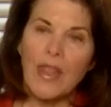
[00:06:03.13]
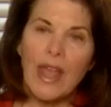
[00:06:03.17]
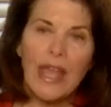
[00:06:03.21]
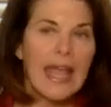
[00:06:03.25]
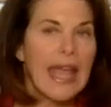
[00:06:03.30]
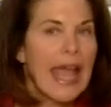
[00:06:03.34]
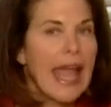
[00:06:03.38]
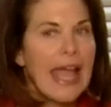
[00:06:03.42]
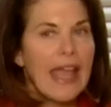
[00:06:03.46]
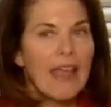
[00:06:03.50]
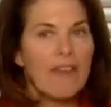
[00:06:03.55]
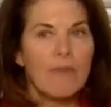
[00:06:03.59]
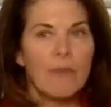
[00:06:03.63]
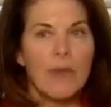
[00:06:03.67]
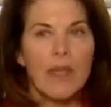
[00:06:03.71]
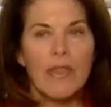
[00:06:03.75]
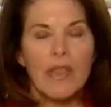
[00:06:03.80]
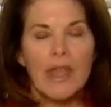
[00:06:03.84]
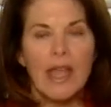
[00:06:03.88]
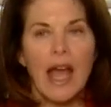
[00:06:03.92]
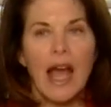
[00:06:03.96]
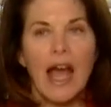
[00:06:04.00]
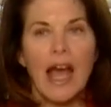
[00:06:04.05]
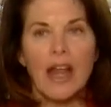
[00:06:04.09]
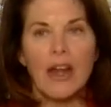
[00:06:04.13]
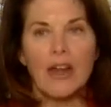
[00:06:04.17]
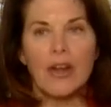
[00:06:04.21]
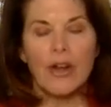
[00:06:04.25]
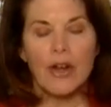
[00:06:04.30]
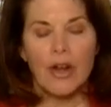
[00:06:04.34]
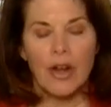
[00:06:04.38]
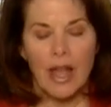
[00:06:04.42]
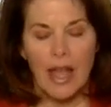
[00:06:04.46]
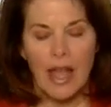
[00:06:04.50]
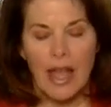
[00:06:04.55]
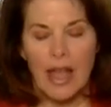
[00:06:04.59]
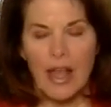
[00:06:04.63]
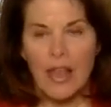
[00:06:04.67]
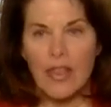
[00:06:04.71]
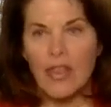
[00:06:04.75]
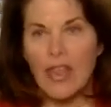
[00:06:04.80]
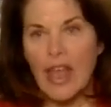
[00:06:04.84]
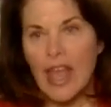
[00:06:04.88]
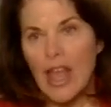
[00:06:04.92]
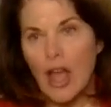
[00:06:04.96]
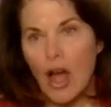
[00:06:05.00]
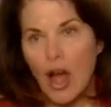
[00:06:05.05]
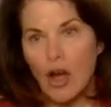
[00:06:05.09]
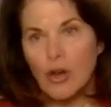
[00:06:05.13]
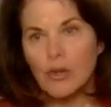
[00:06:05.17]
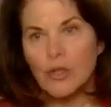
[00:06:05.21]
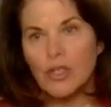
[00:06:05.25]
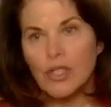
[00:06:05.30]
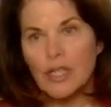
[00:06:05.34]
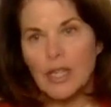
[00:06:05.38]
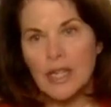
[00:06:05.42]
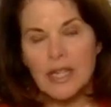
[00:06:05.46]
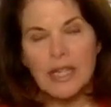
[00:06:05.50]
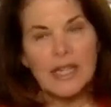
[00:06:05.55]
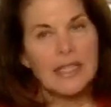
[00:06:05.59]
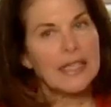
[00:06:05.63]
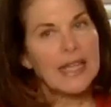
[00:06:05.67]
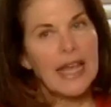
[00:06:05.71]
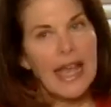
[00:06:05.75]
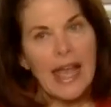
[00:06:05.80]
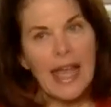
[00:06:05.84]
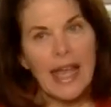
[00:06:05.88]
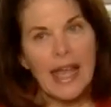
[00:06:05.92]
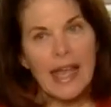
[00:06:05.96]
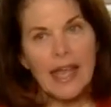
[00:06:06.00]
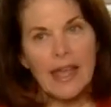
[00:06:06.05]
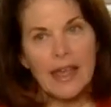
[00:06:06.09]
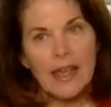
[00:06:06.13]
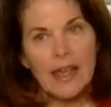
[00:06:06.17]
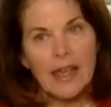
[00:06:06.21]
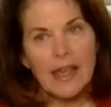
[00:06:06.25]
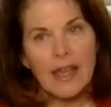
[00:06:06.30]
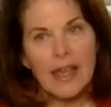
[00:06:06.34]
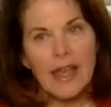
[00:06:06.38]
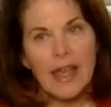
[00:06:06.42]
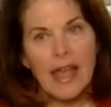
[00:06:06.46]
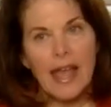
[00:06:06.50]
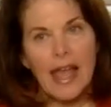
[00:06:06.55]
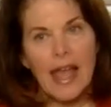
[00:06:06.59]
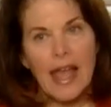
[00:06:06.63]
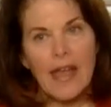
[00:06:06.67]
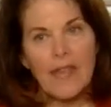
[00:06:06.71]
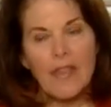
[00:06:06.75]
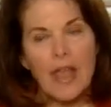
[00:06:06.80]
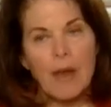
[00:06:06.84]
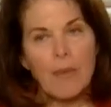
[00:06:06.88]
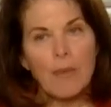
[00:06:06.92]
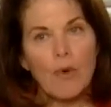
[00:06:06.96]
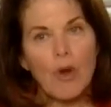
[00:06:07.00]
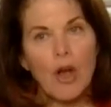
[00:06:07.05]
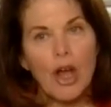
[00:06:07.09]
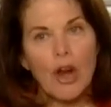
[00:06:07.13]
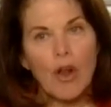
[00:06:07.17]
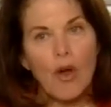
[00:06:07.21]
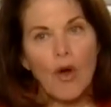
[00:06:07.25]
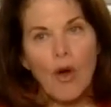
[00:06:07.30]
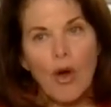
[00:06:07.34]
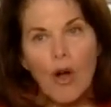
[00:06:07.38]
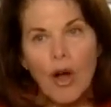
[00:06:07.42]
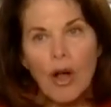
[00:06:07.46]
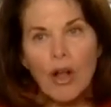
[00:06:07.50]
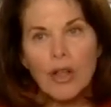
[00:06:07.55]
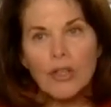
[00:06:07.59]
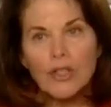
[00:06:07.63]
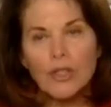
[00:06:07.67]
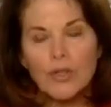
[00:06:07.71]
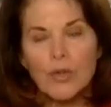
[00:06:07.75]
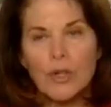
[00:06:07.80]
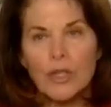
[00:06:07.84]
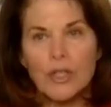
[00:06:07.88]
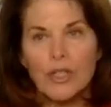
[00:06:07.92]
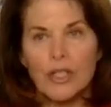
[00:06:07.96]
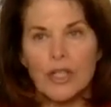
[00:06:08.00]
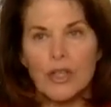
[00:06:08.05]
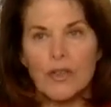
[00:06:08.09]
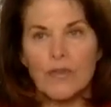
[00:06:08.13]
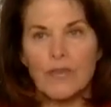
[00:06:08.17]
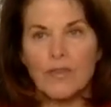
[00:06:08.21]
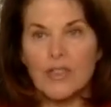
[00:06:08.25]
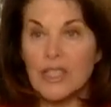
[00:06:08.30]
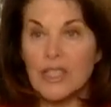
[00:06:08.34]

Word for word: they gave me the honor, they hosted a day and they brought all sorts of